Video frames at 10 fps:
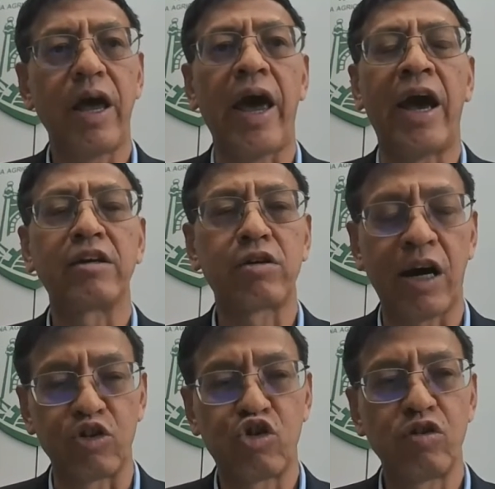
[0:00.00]
and
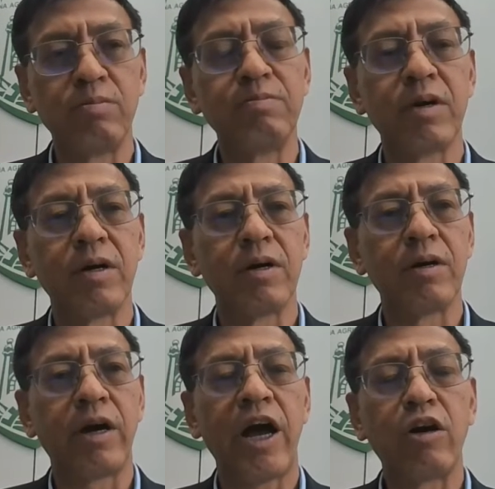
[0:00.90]
consume
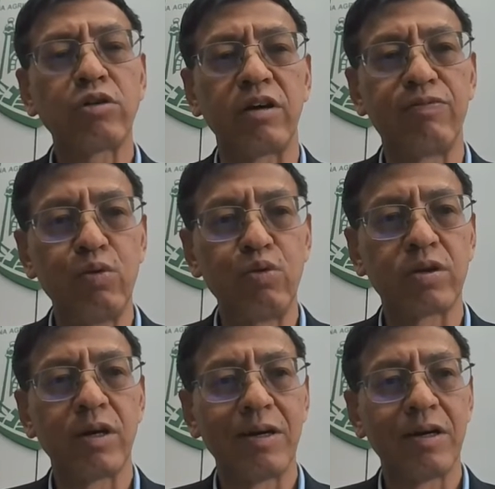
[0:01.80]
healthy
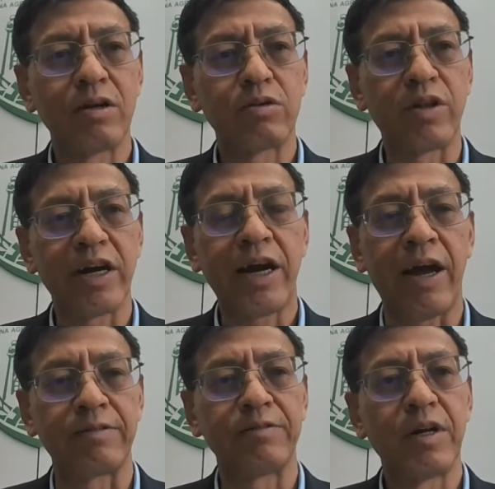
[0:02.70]
foods so they
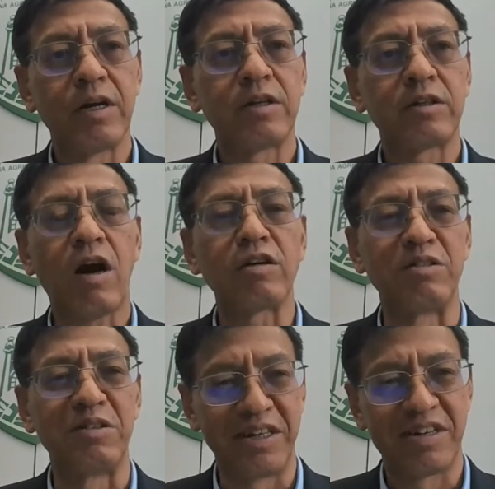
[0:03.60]
can
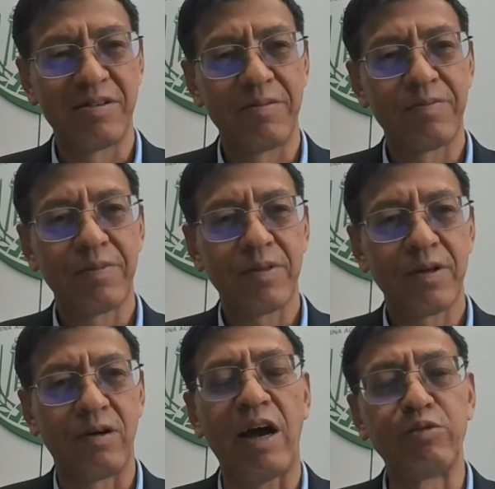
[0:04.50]
tolerate
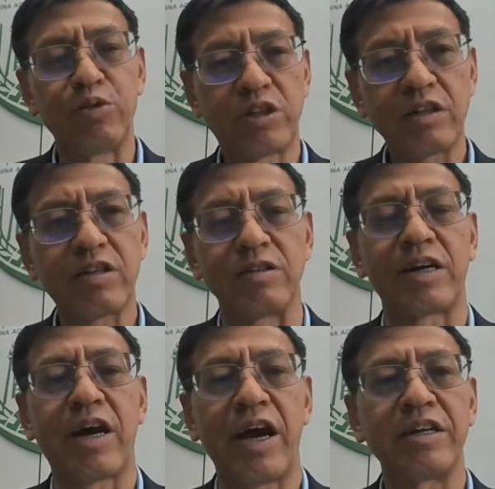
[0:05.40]
or have resistance
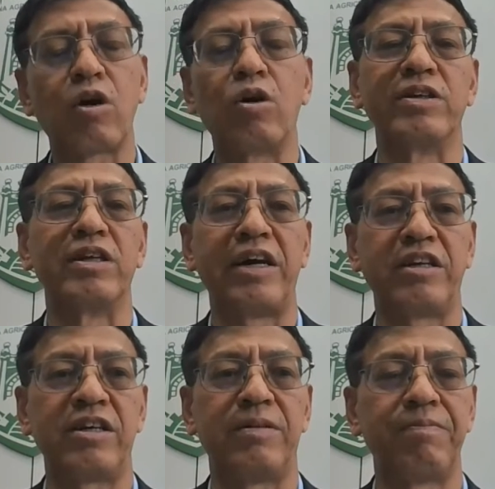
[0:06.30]
against
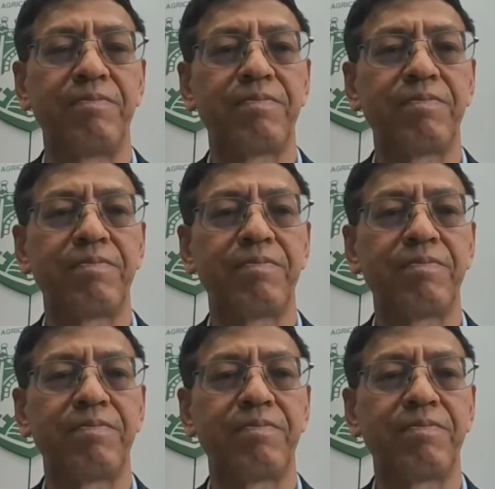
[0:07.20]
COVID-19.